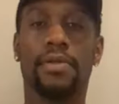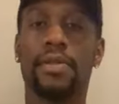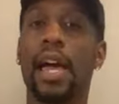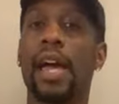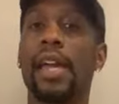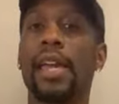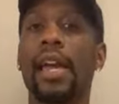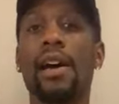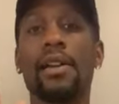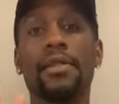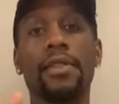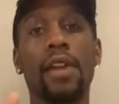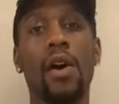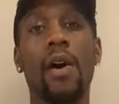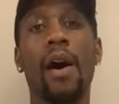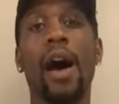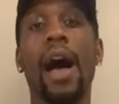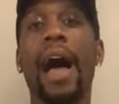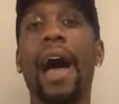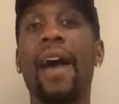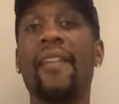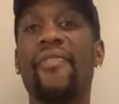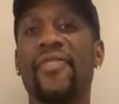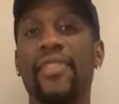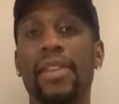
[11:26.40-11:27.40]
Now y'all know
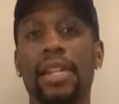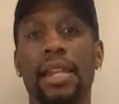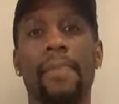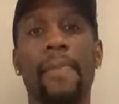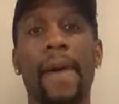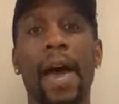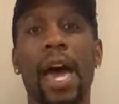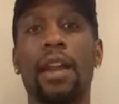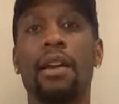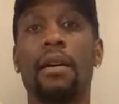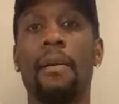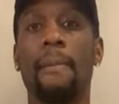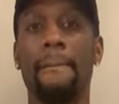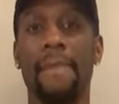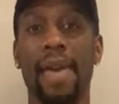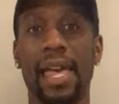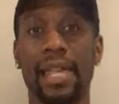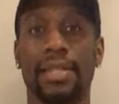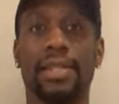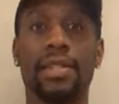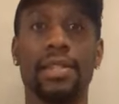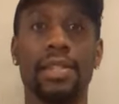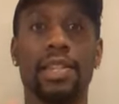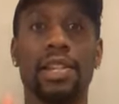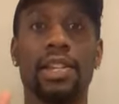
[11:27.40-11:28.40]
how I feel about a
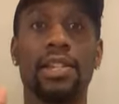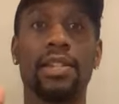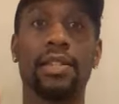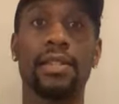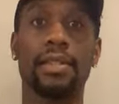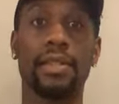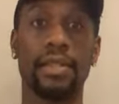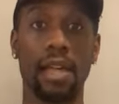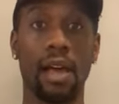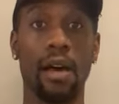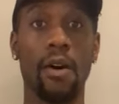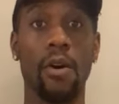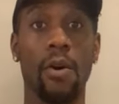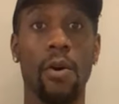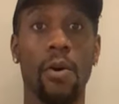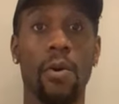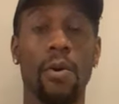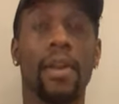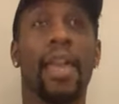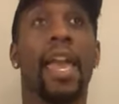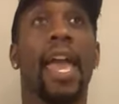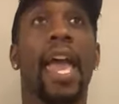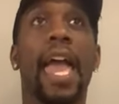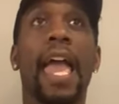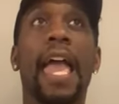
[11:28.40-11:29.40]
message in a
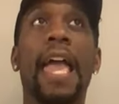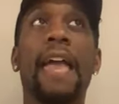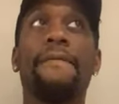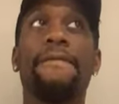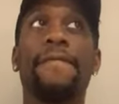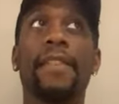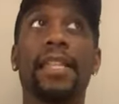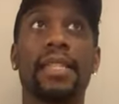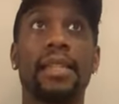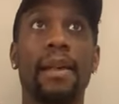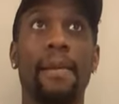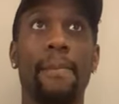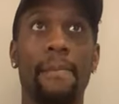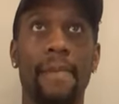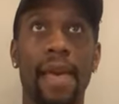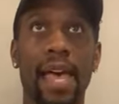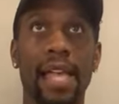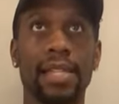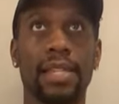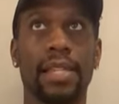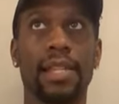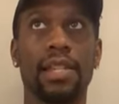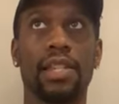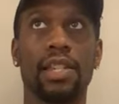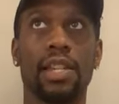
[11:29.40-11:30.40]
song. If it's a
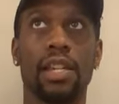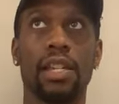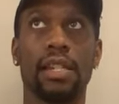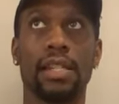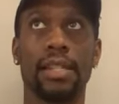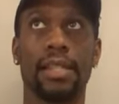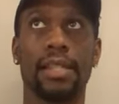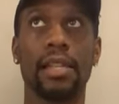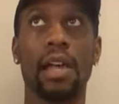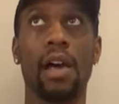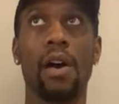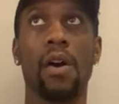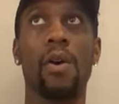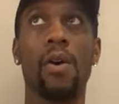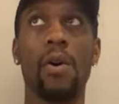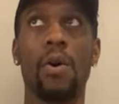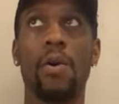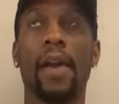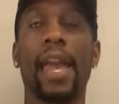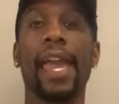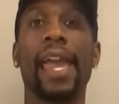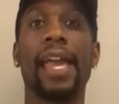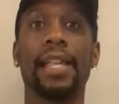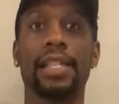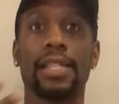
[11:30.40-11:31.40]
message in a
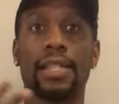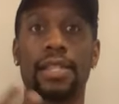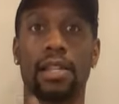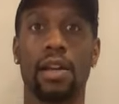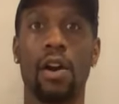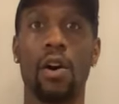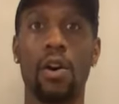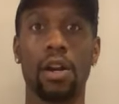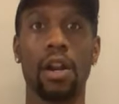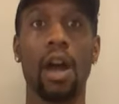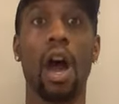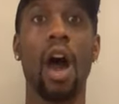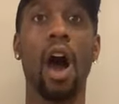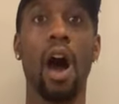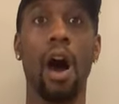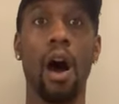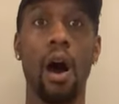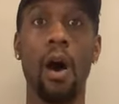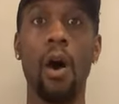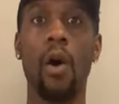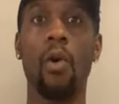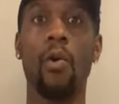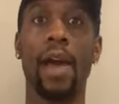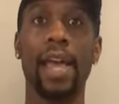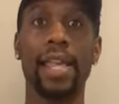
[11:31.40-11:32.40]
song, it's gonna
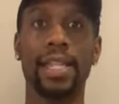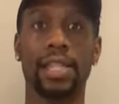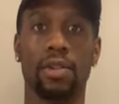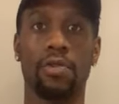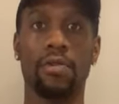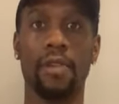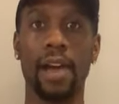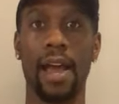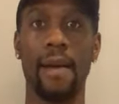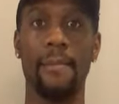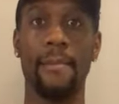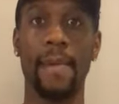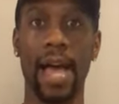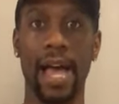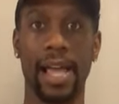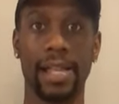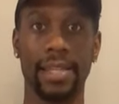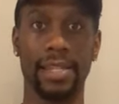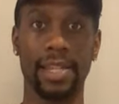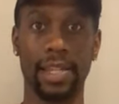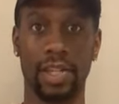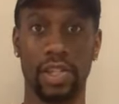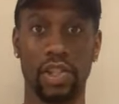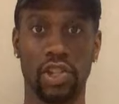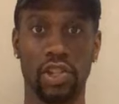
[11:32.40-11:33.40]
always grab my
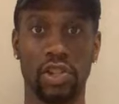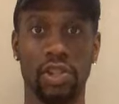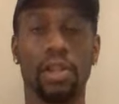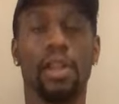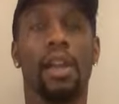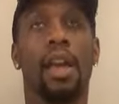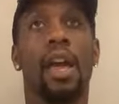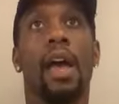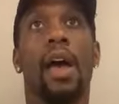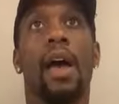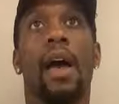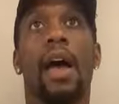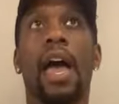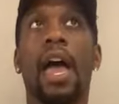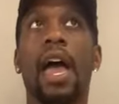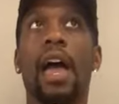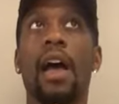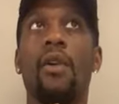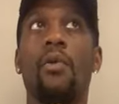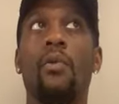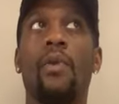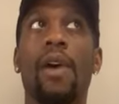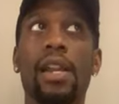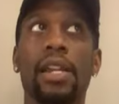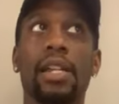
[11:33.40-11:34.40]
attention.
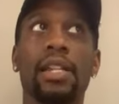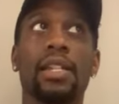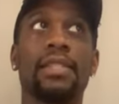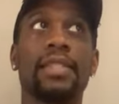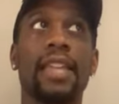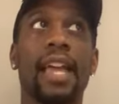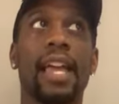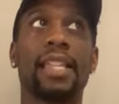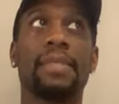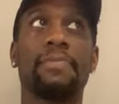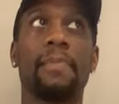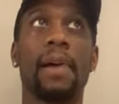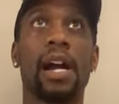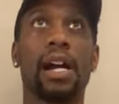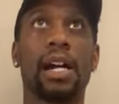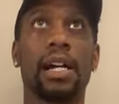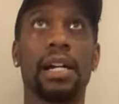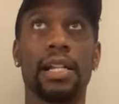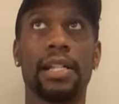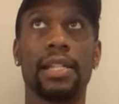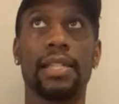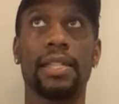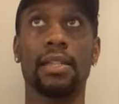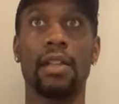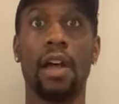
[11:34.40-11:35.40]
And one of the things my
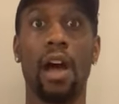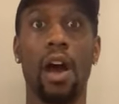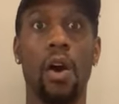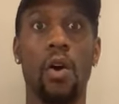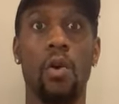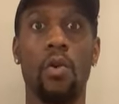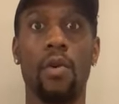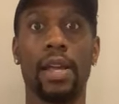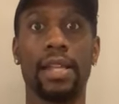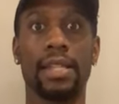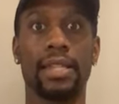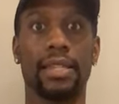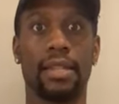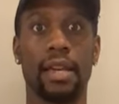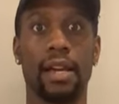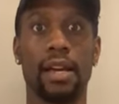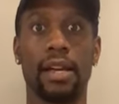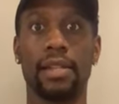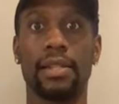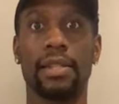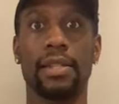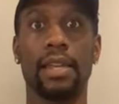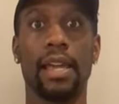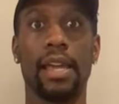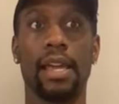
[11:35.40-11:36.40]
cousin always
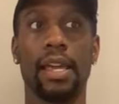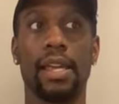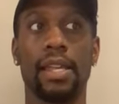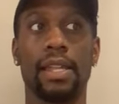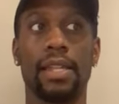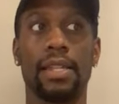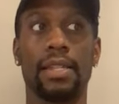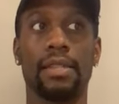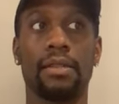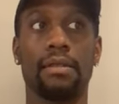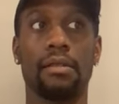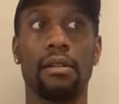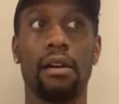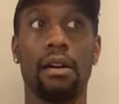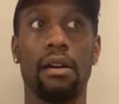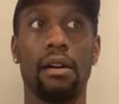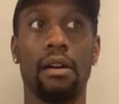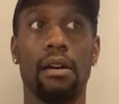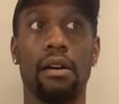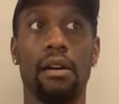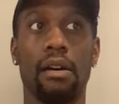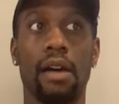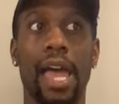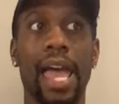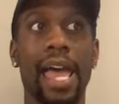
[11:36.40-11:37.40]
does is
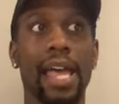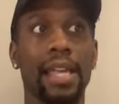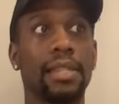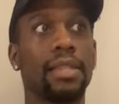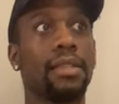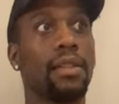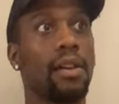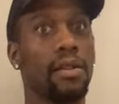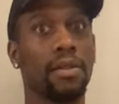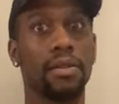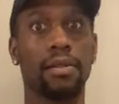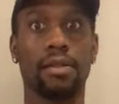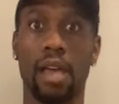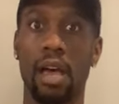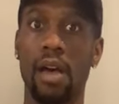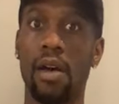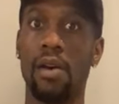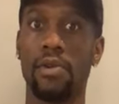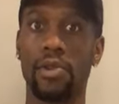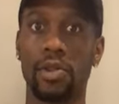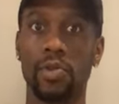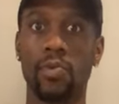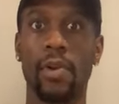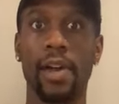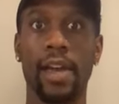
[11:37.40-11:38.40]
has those
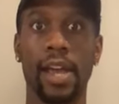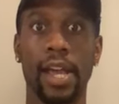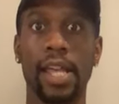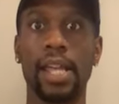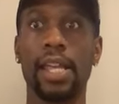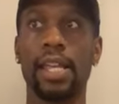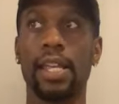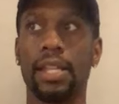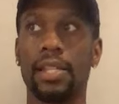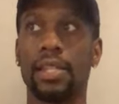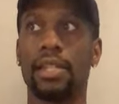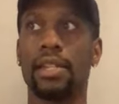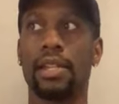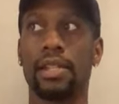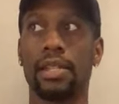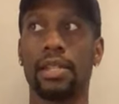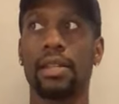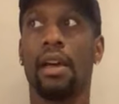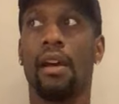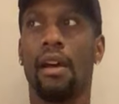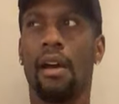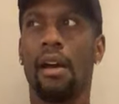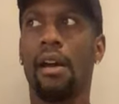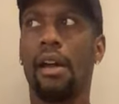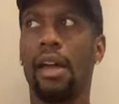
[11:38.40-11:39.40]
songs where he just
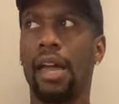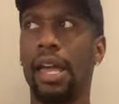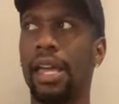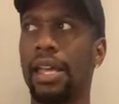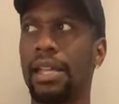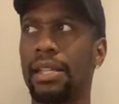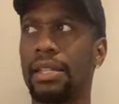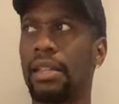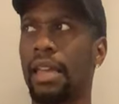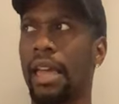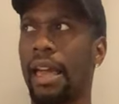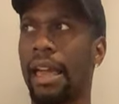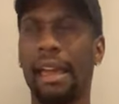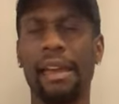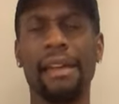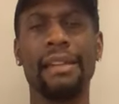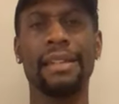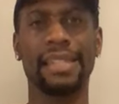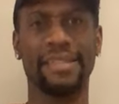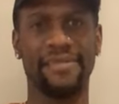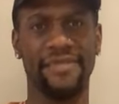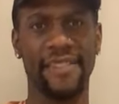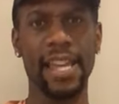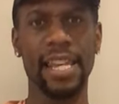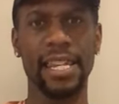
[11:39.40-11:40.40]
is in
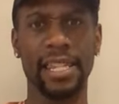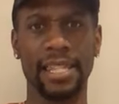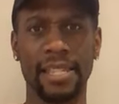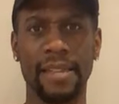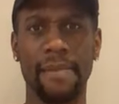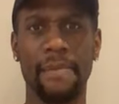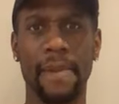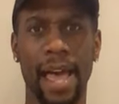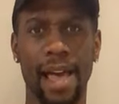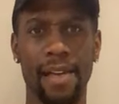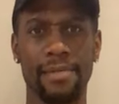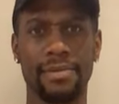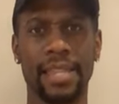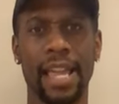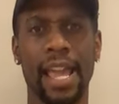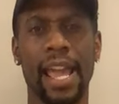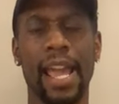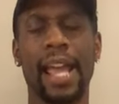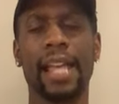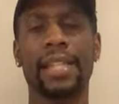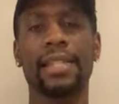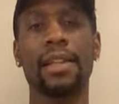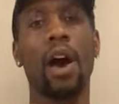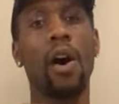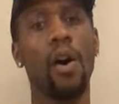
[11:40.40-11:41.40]
his feelings about
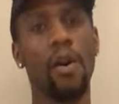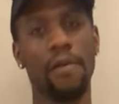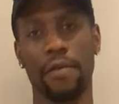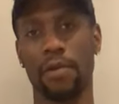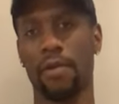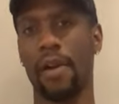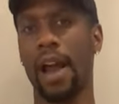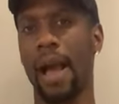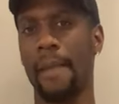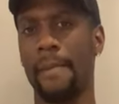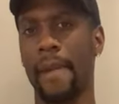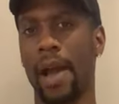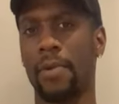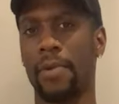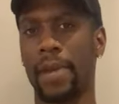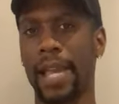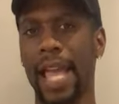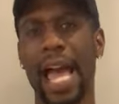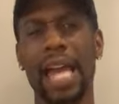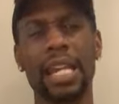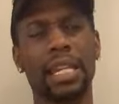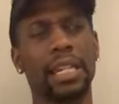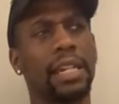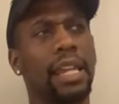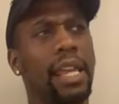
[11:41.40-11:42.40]
things, override my
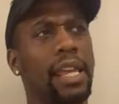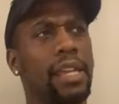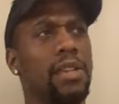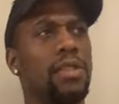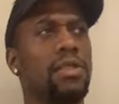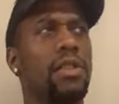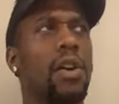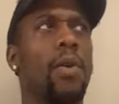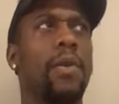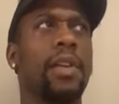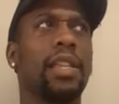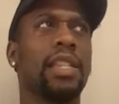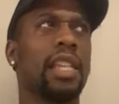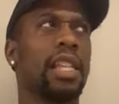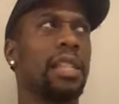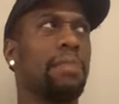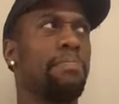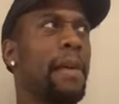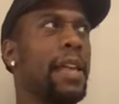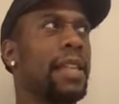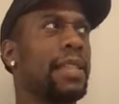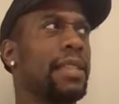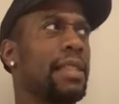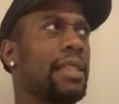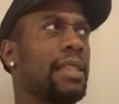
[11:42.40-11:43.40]
reality. You know, it's just
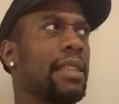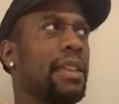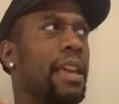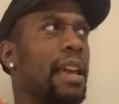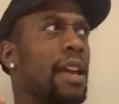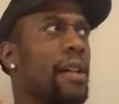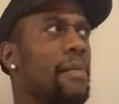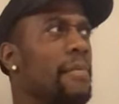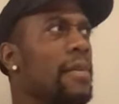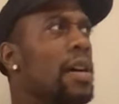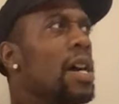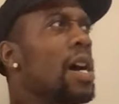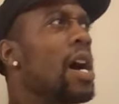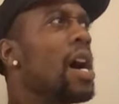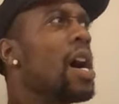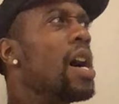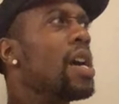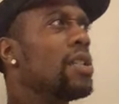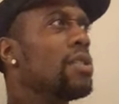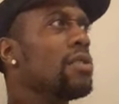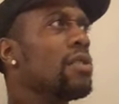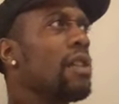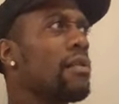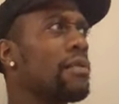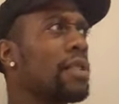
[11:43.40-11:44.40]
basically him,
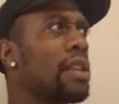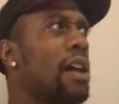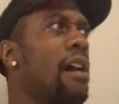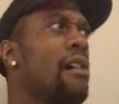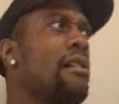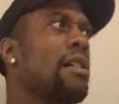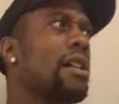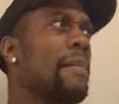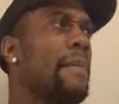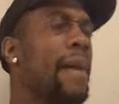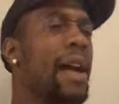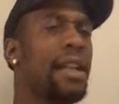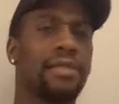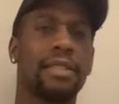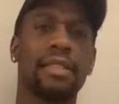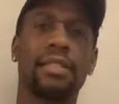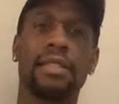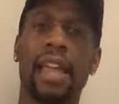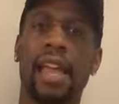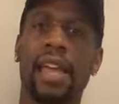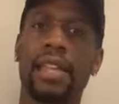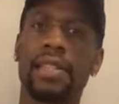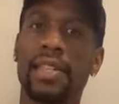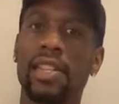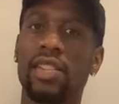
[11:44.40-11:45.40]
you know, talking about the
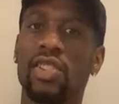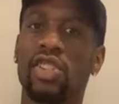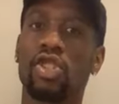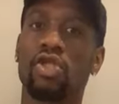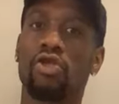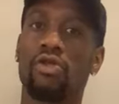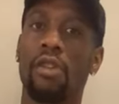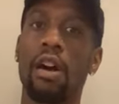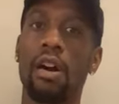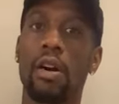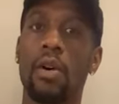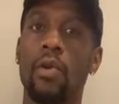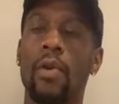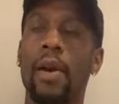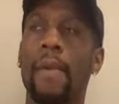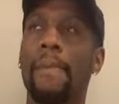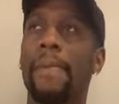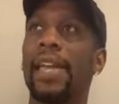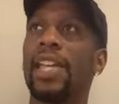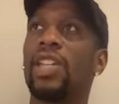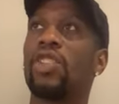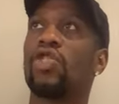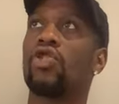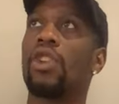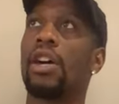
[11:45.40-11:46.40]
things he struggled with,
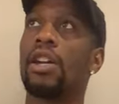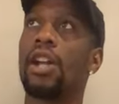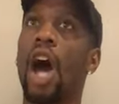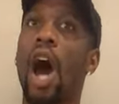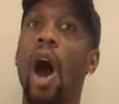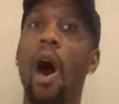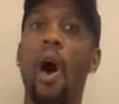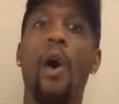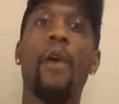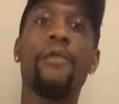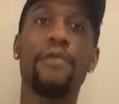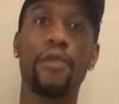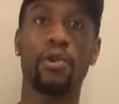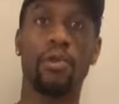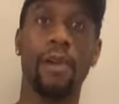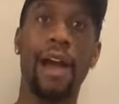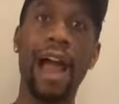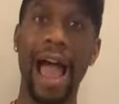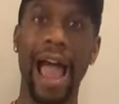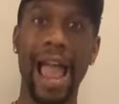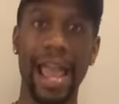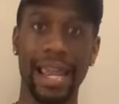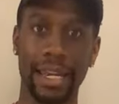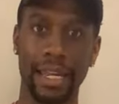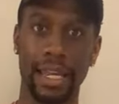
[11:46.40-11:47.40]
but he's trying to
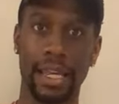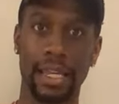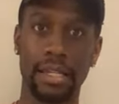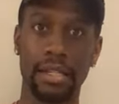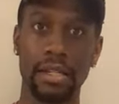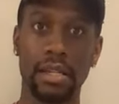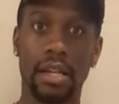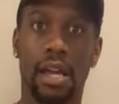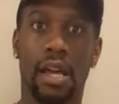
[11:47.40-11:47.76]
override it.